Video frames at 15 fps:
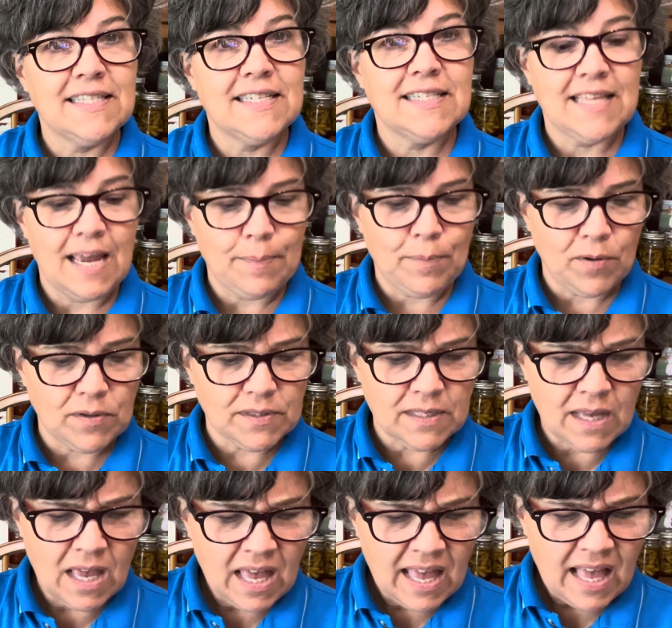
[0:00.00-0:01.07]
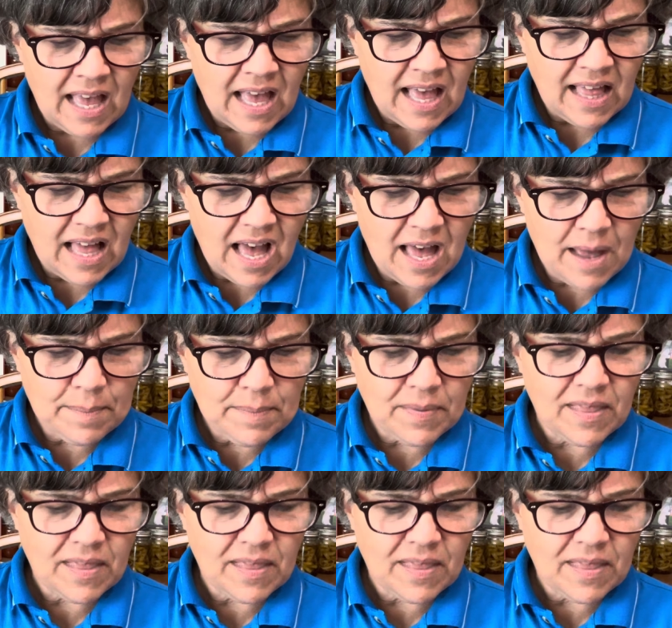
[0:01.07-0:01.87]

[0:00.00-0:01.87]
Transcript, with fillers: disciples, um,